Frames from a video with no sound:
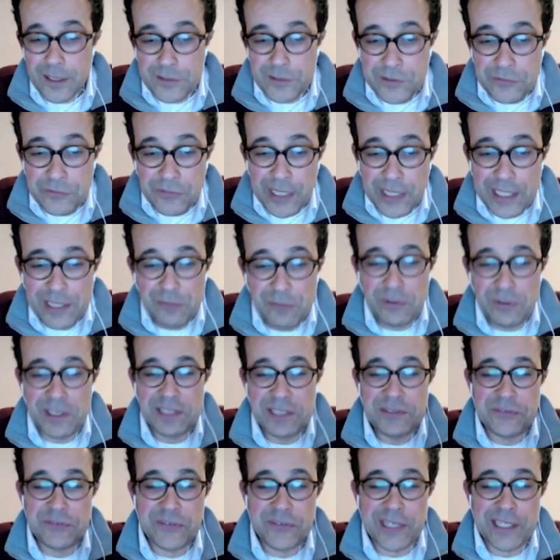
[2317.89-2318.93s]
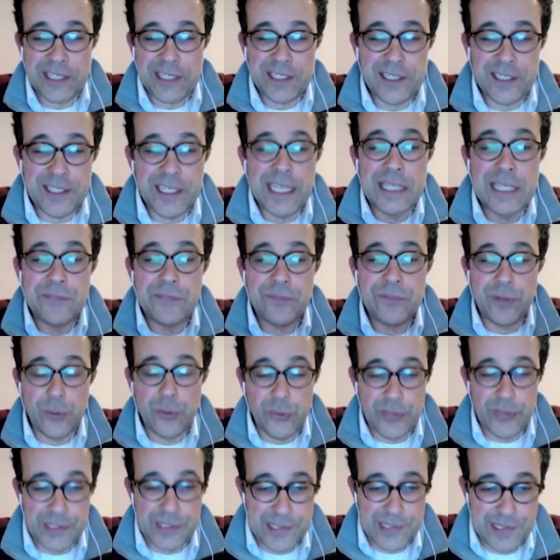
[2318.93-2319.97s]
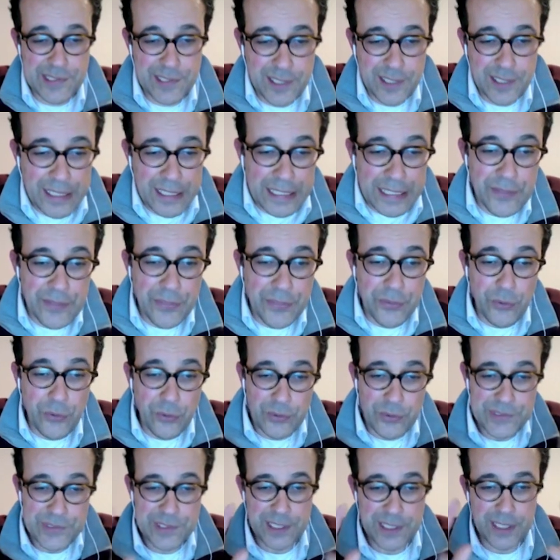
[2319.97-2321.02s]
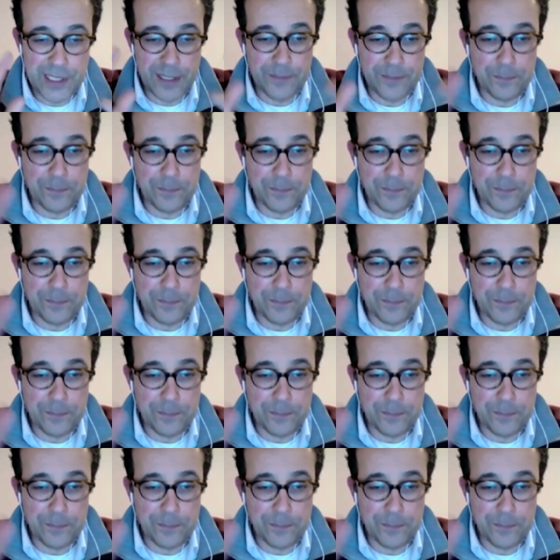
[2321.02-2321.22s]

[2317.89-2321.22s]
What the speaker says: directly or indirectly influenced those